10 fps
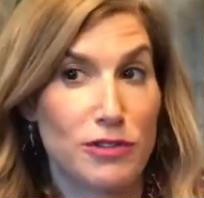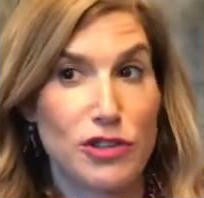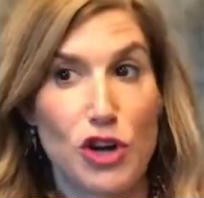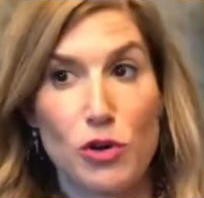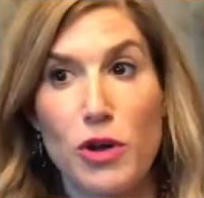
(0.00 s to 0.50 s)

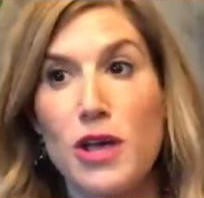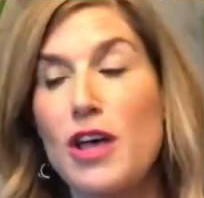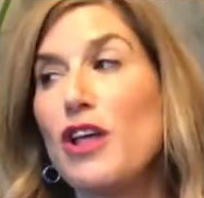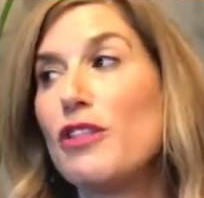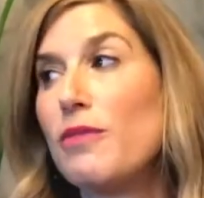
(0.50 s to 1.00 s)
So
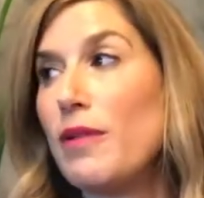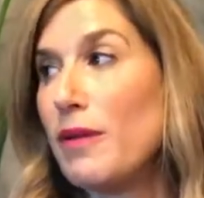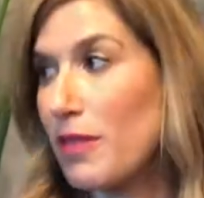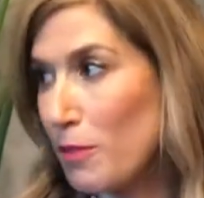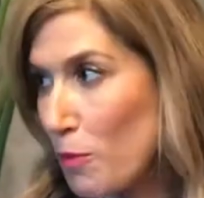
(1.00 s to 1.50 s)

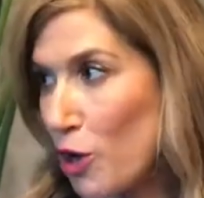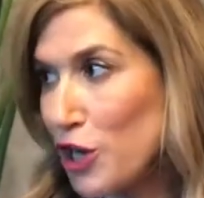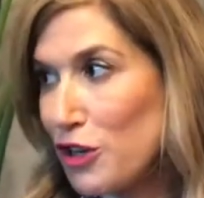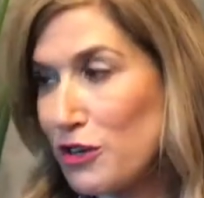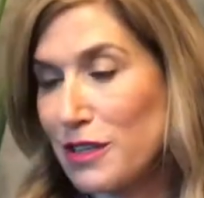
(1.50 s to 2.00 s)
the more
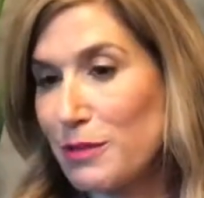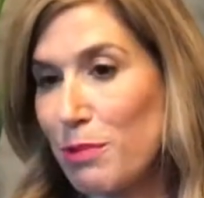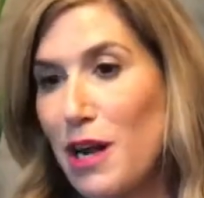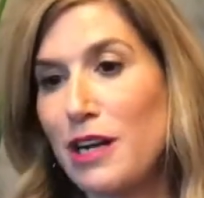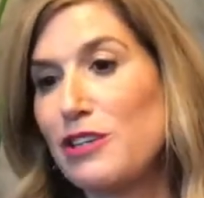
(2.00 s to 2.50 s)
you use this
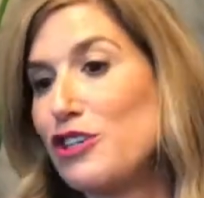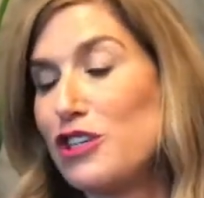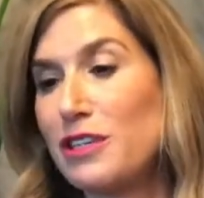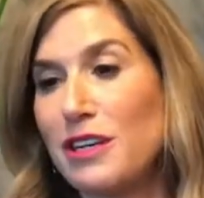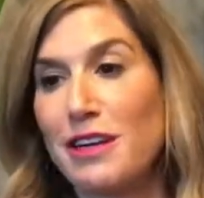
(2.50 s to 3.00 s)
product, you're
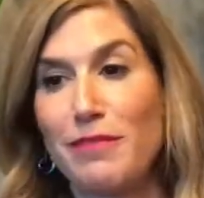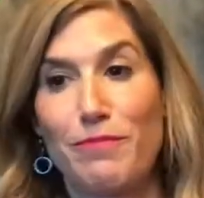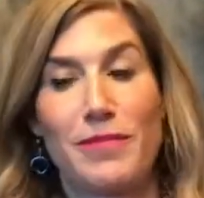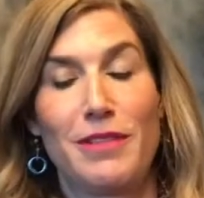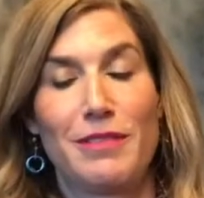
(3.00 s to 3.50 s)
just going to
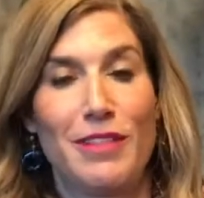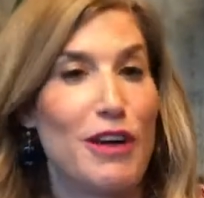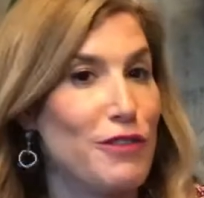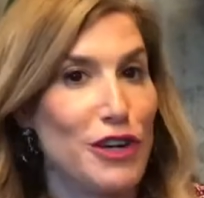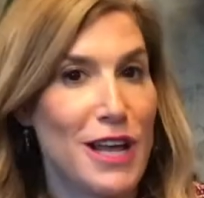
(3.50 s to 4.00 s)

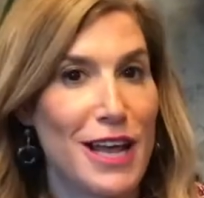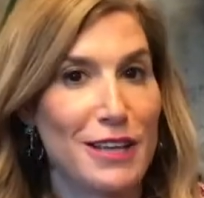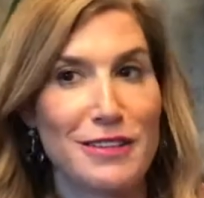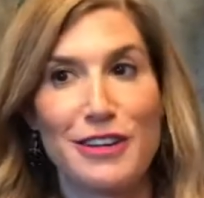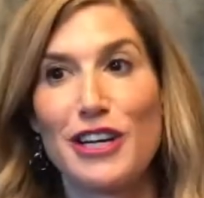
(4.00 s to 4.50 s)
love your
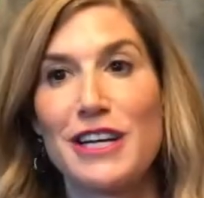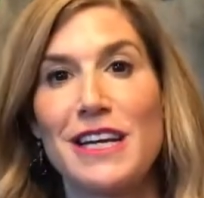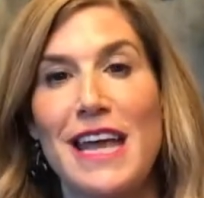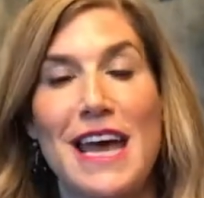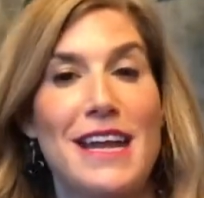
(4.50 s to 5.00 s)
nails. They're going
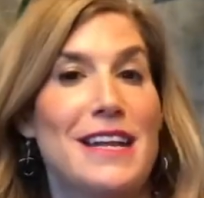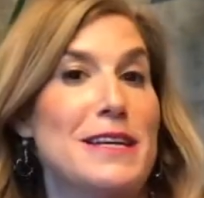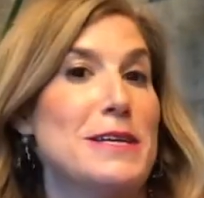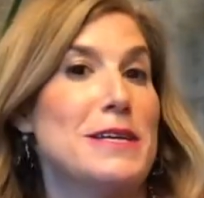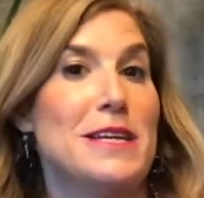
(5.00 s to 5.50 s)

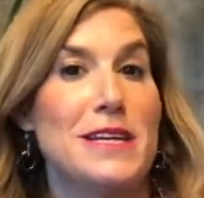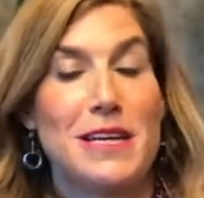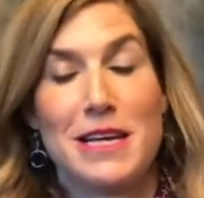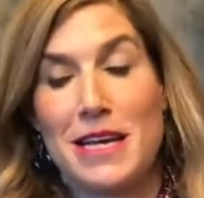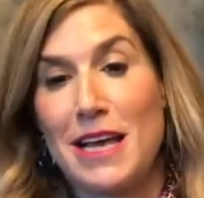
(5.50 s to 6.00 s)

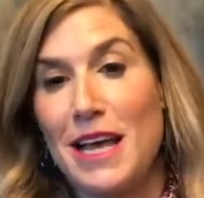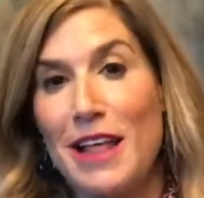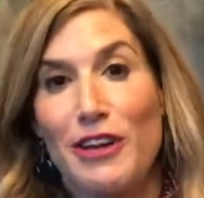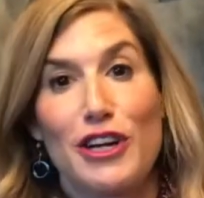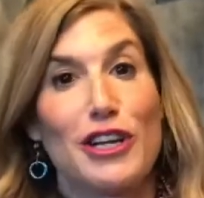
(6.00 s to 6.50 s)

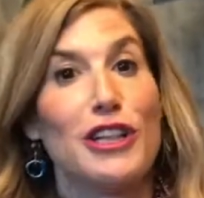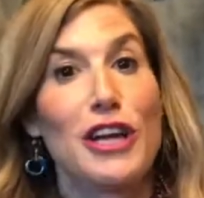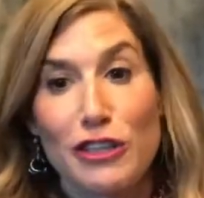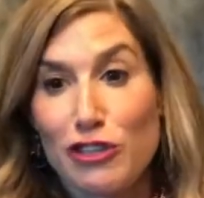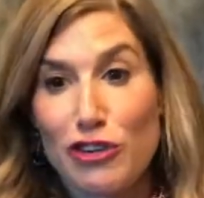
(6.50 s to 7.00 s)
to
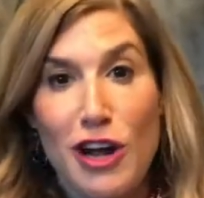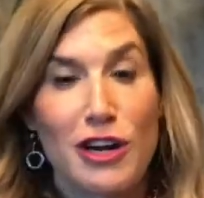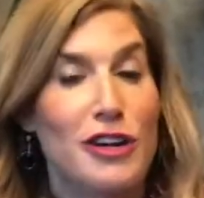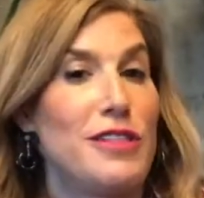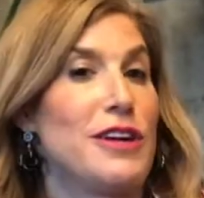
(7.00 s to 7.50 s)
look
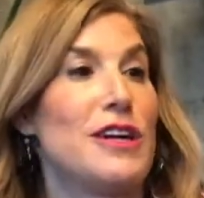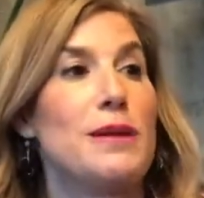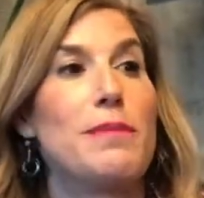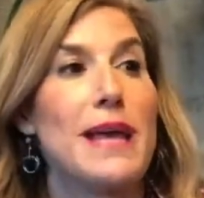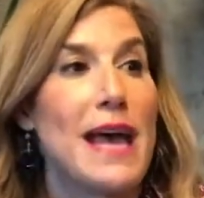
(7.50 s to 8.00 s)
stronger, they're going
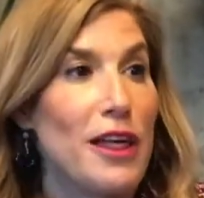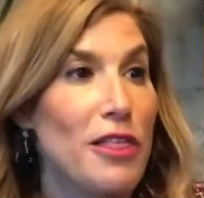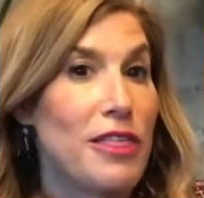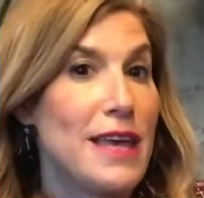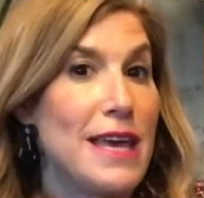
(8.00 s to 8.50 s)
to be
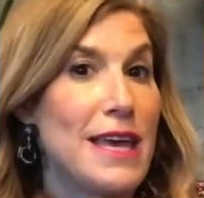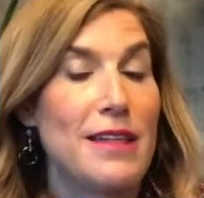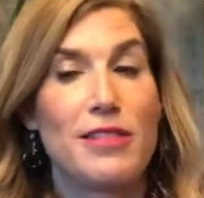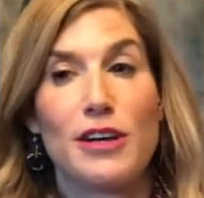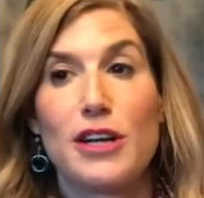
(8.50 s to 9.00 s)
healthy,
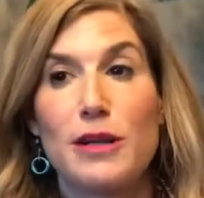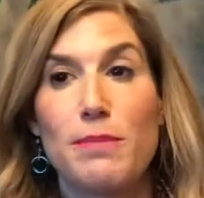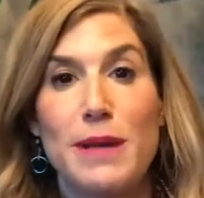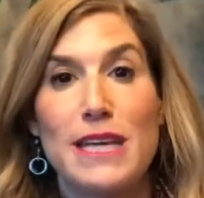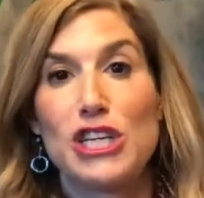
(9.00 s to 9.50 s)
they're going to
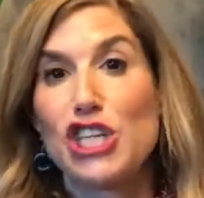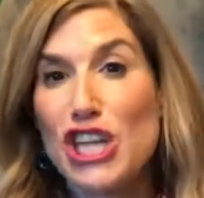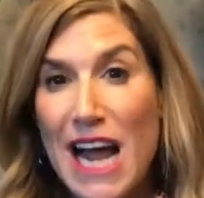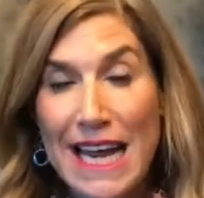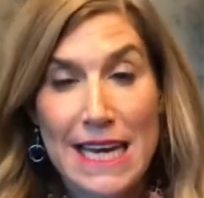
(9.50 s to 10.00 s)
be
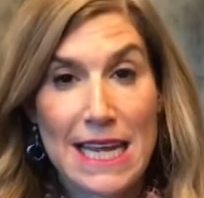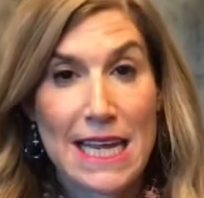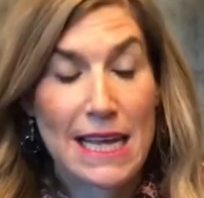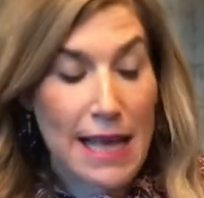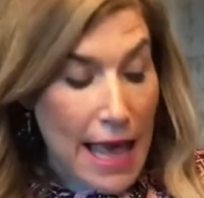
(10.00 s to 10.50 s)

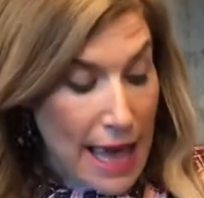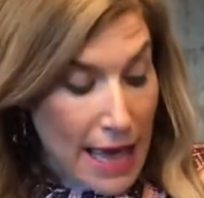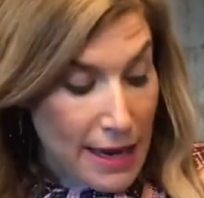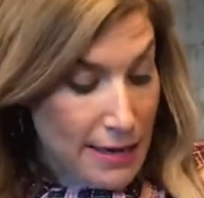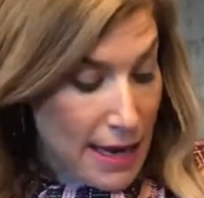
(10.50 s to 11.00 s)
shiny,
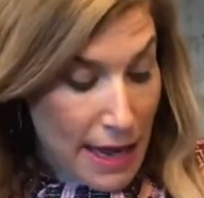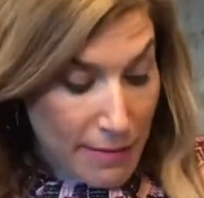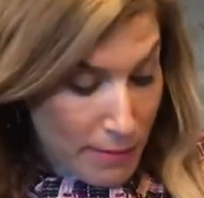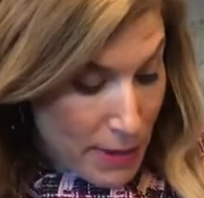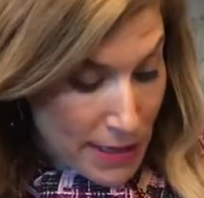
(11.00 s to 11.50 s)
and
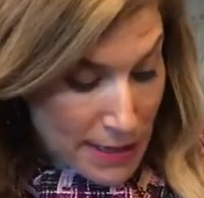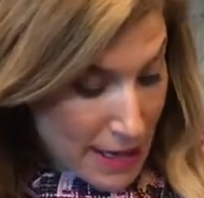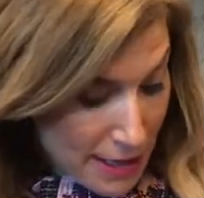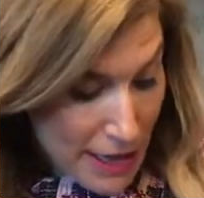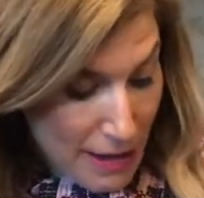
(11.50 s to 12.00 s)
I've been
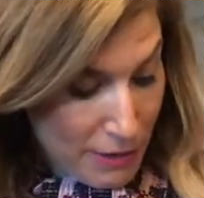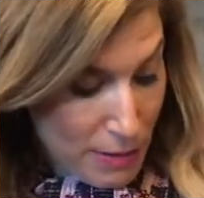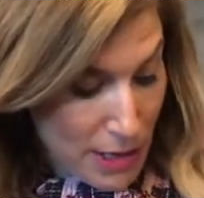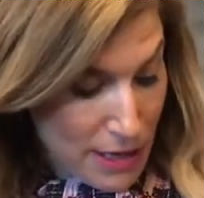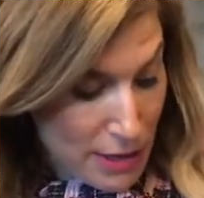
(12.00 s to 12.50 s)
telling
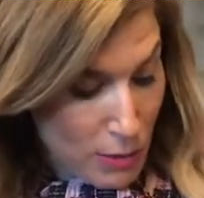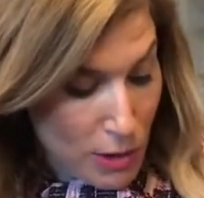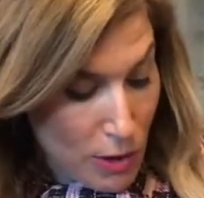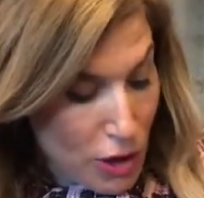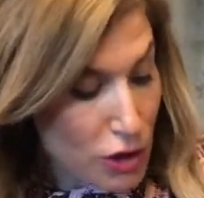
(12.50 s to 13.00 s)
everybody that
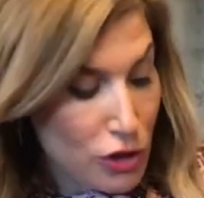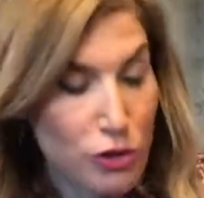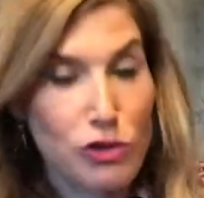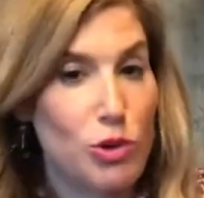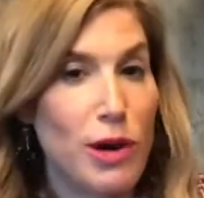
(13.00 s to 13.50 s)
we're all
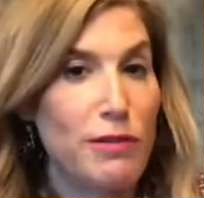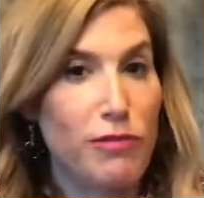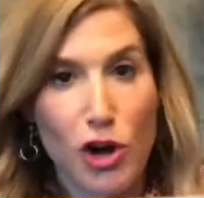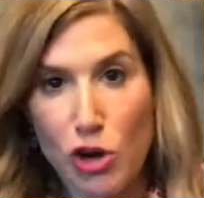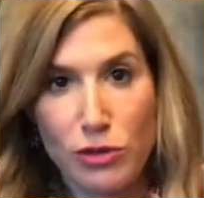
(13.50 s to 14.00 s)
glued to our
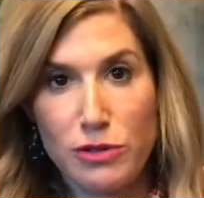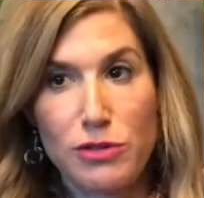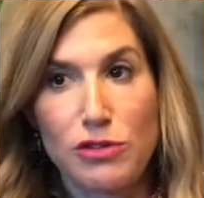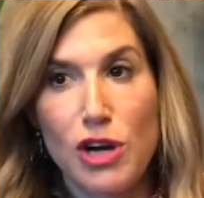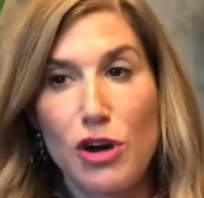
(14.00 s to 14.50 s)
phones,
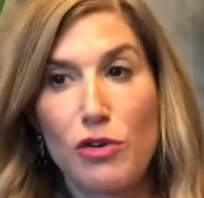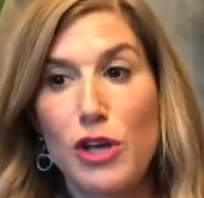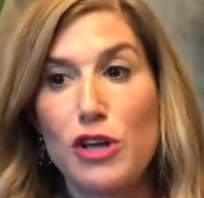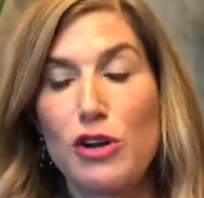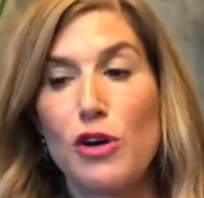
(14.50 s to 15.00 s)
so,
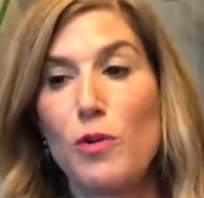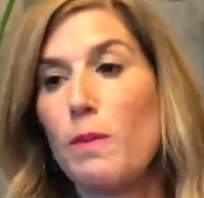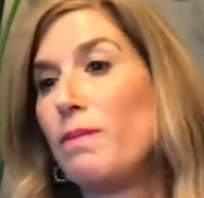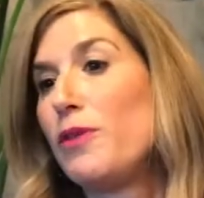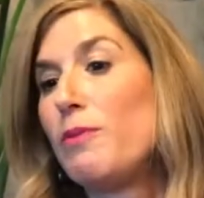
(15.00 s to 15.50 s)

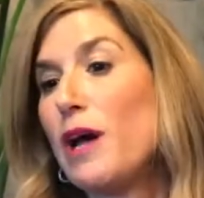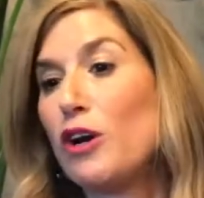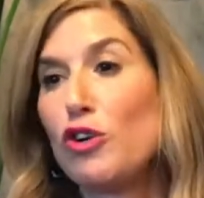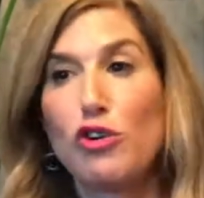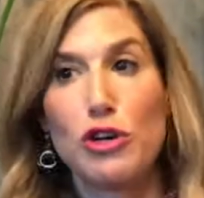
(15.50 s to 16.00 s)
no
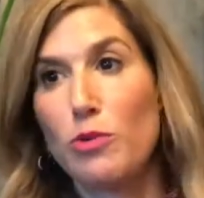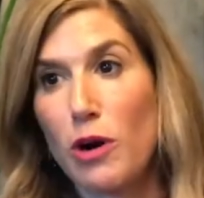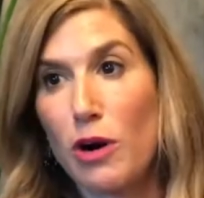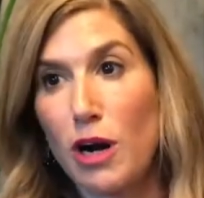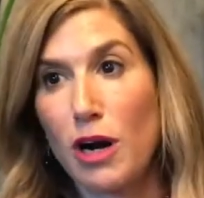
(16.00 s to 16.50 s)
matter who you
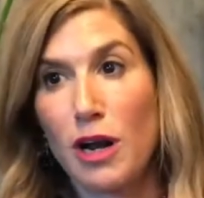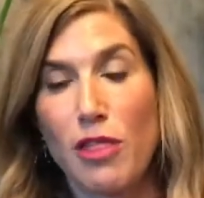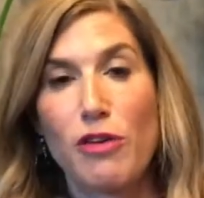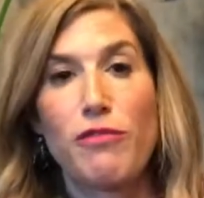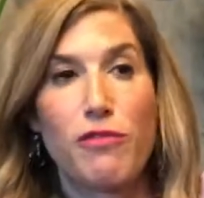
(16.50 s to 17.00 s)
are,
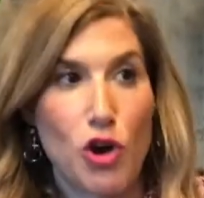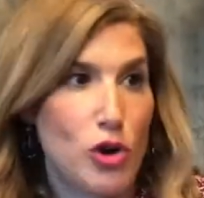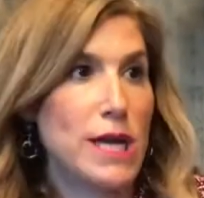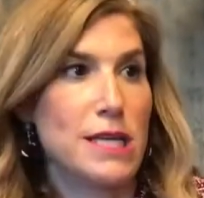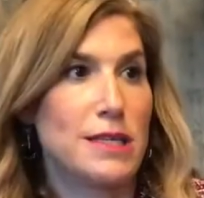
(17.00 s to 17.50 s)
the
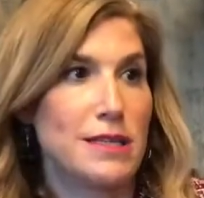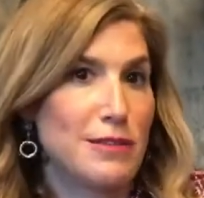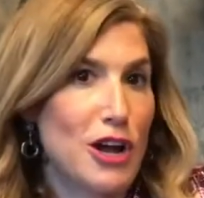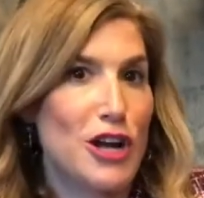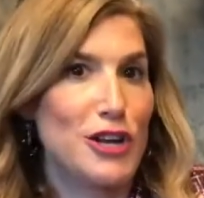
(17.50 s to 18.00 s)
focus
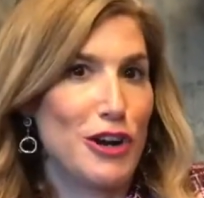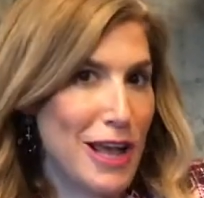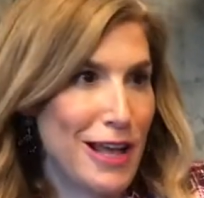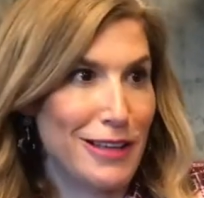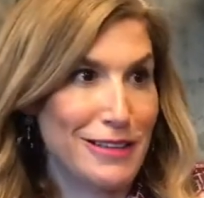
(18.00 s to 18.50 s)
is on your
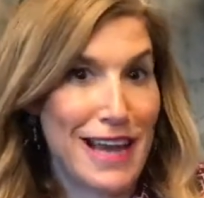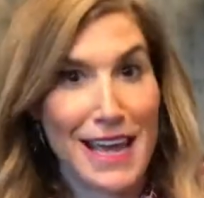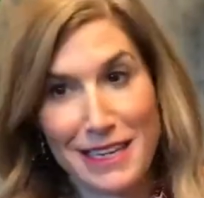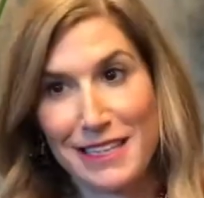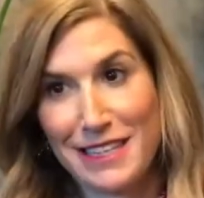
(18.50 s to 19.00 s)
nails. I
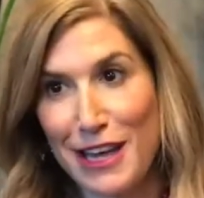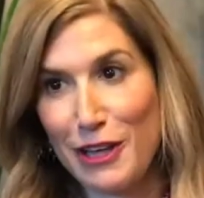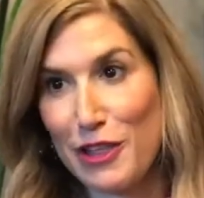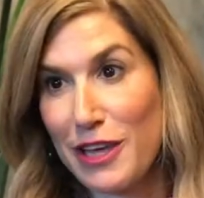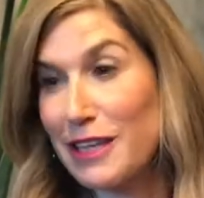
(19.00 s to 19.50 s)
hate to tell
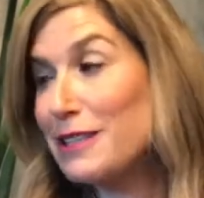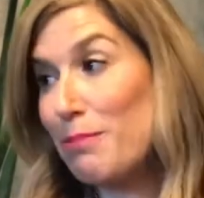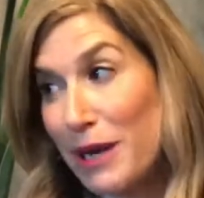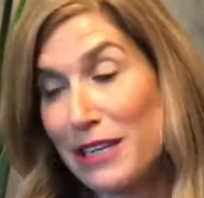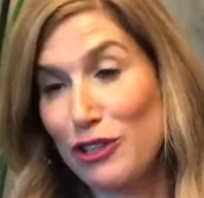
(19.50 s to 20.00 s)
you this,
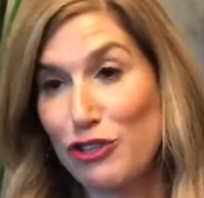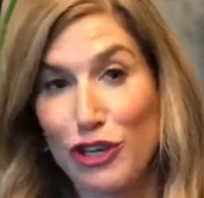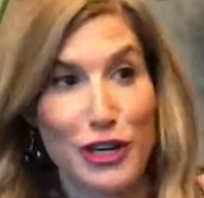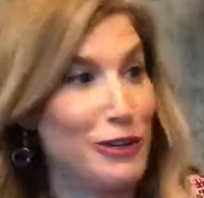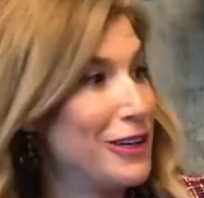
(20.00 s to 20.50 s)
but it's
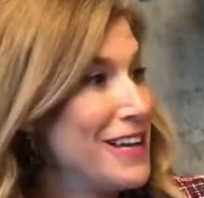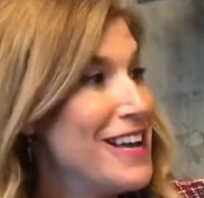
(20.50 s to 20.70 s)
true.